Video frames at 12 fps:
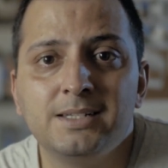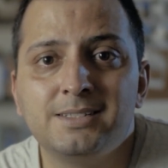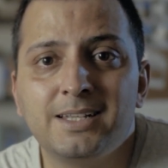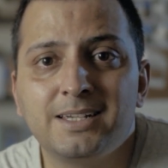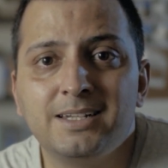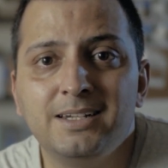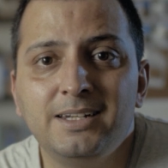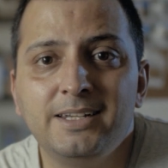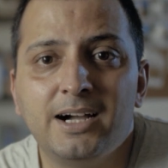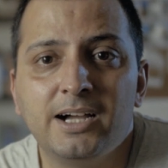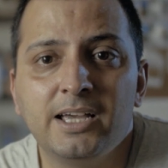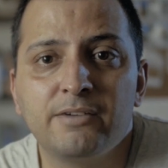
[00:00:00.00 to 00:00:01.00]
Secondly,
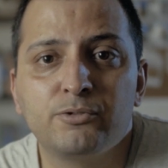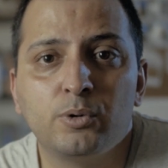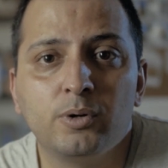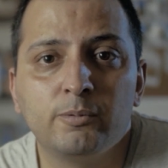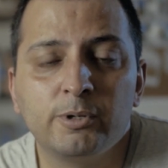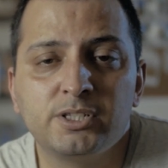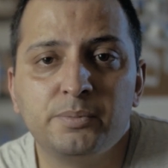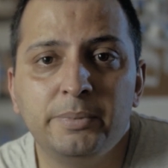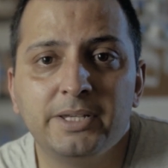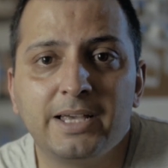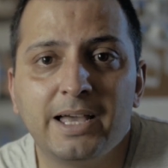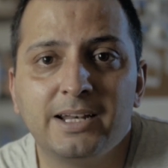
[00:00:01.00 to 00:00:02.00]
I have to always
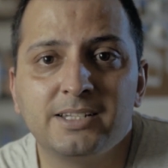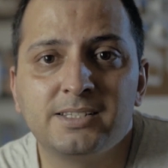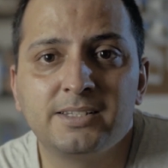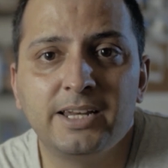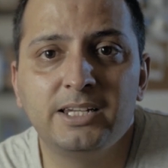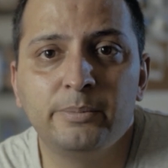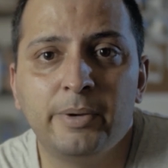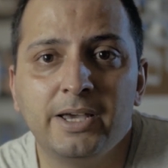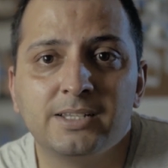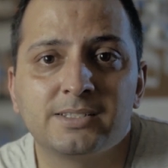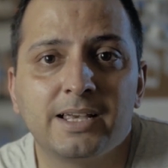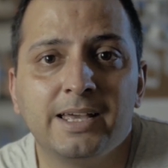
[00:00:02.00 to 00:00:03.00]
speak at a steady
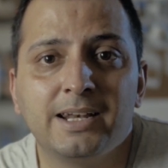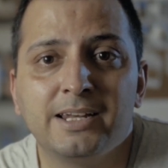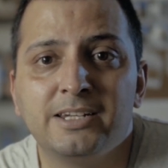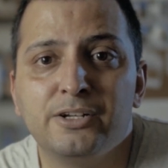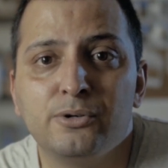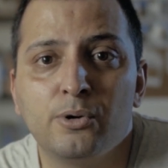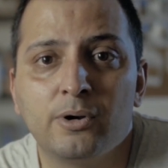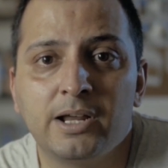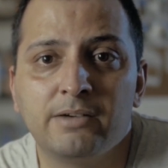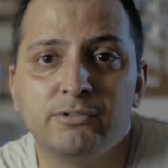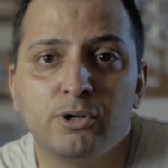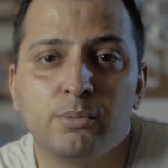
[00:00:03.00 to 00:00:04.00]
pace, and I did not
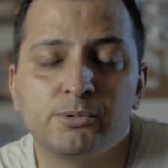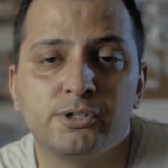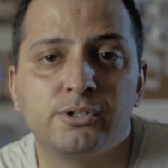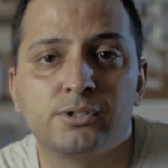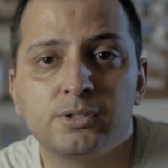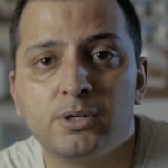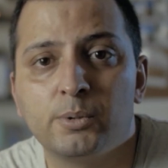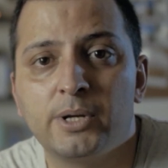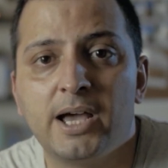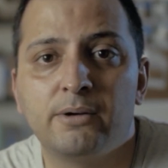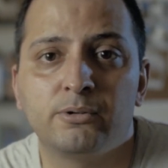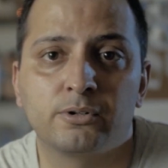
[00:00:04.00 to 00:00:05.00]
have the option to slow
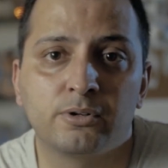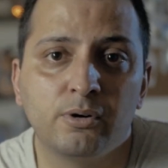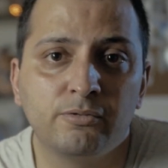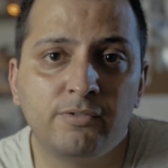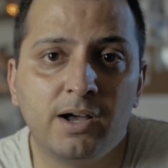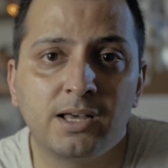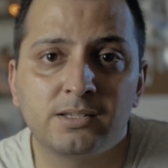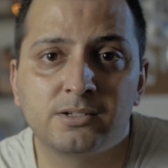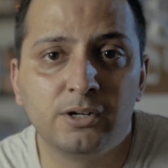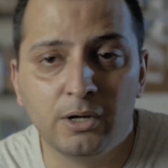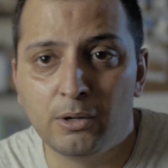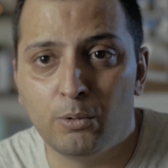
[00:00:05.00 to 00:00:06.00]
down or go fast,
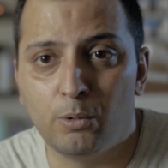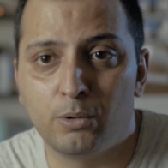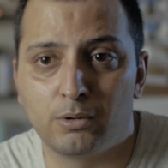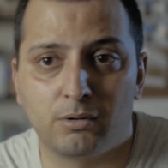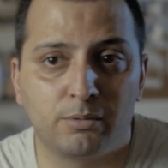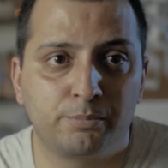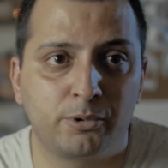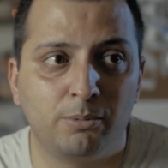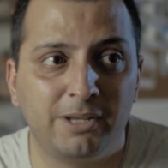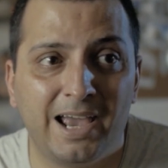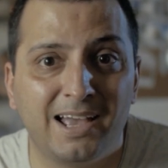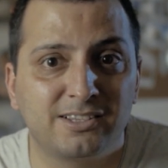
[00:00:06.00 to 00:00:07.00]
or
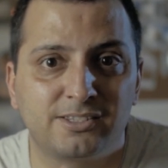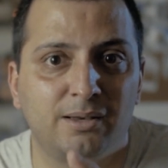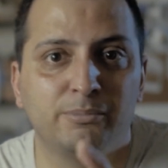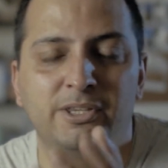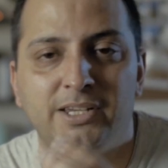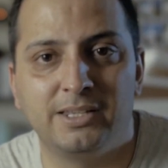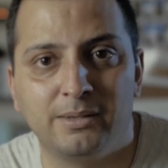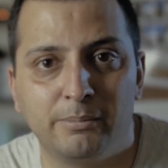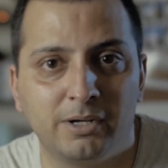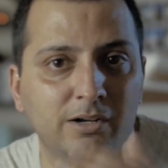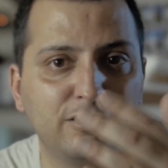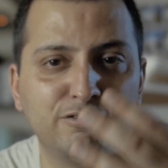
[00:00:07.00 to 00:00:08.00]
probably add something in the
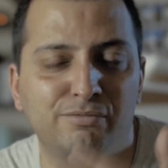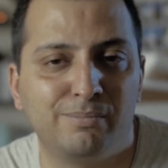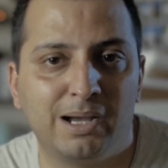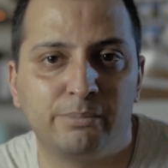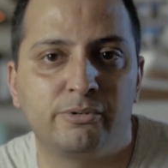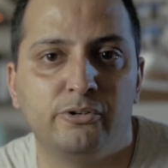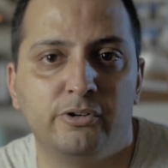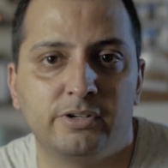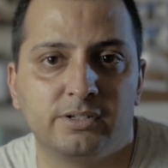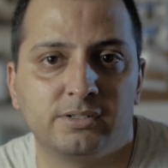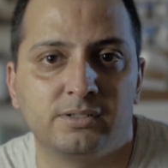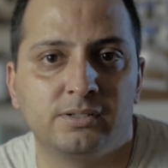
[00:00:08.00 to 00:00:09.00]
middle of my
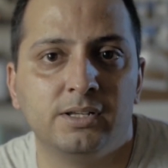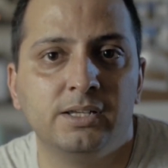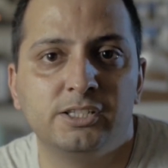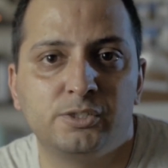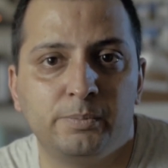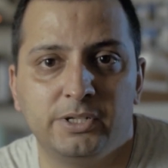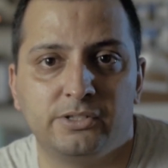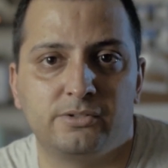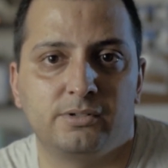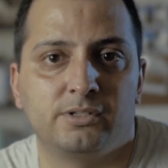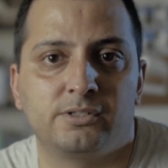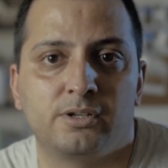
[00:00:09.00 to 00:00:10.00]
pre-written
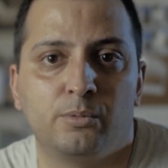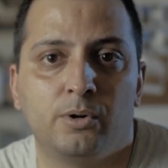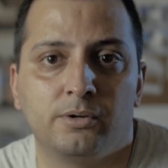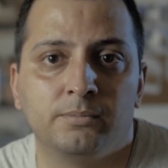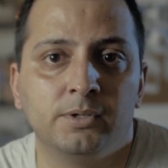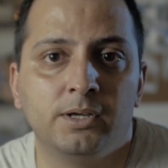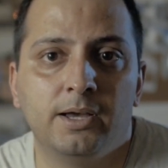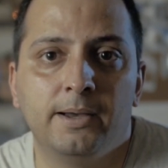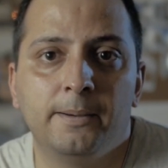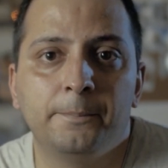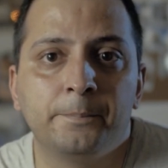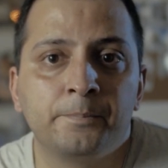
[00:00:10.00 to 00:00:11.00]
speech and so
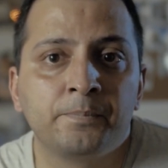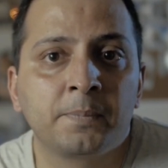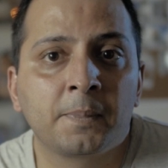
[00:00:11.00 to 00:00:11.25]
on.